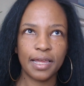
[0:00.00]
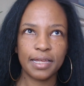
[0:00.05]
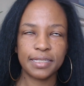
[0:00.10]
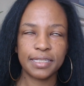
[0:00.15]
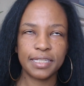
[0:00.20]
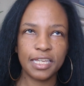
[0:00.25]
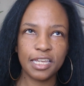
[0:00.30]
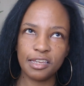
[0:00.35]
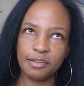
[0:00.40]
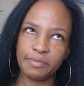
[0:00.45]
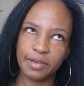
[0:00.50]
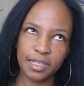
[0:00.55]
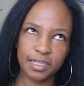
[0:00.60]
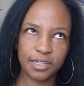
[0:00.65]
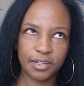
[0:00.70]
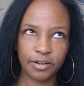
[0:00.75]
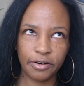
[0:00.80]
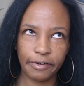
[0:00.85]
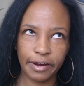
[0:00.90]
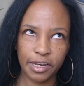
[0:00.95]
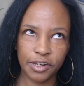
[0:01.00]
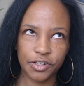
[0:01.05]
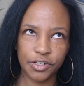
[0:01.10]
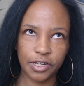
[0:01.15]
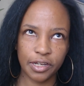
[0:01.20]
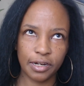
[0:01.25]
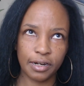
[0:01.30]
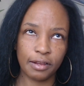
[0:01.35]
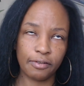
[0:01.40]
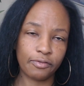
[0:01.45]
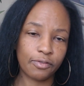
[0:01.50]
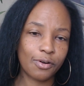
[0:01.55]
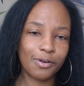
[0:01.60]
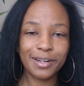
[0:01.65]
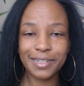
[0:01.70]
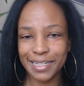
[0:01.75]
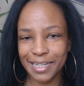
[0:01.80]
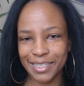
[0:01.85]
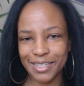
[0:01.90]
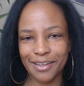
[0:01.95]
team integration, of
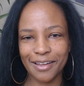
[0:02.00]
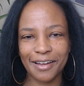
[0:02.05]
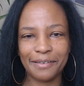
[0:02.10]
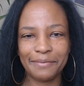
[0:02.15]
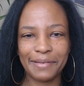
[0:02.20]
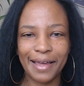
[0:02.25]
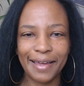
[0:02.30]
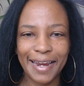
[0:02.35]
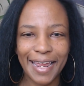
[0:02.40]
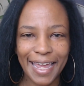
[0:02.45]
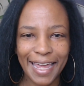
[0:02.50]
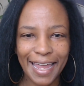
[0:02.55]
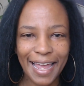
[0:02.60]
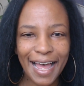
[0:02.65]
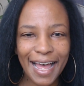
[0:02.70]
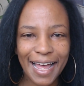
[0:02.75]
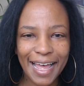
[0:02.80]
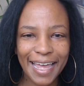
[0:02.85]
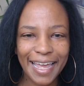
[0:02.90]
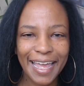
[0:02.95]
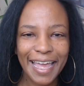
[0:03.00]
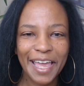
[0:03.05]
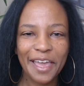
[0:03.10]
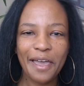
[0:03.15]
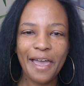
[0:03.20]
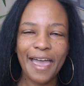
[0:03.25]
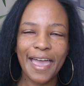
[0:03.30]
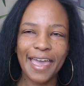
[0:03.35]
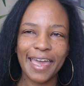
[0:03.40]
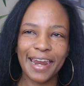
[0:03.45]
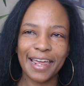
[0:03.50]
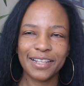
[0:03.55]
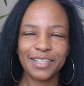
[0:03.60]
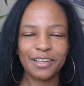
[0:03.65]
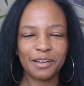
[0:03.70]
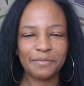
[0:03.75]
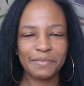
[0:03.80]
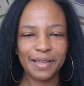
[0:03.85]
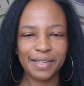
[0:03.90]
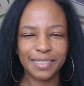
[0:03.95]
course I talk about AI, and I
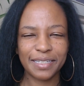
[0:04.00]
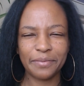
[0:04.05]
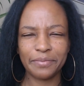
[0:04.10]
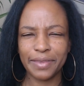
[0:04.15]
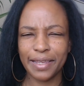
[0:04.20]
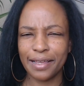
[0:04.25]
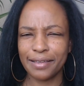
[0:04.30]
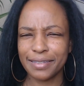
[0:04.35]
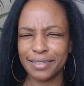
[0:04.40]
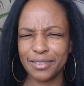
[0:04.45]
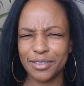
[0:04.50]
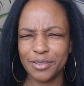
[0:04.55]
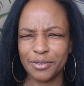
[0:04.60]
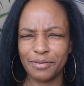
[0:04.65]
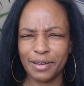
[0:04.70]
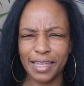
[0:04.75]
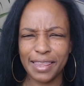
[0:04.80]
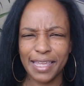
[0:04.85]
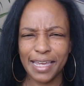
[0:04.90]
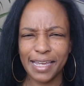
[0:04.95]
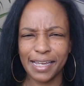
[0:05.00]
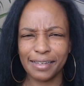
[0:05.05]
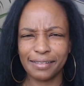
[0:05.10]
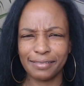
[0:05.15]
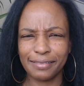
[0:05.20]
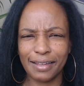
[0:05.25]
talk about something else too. I think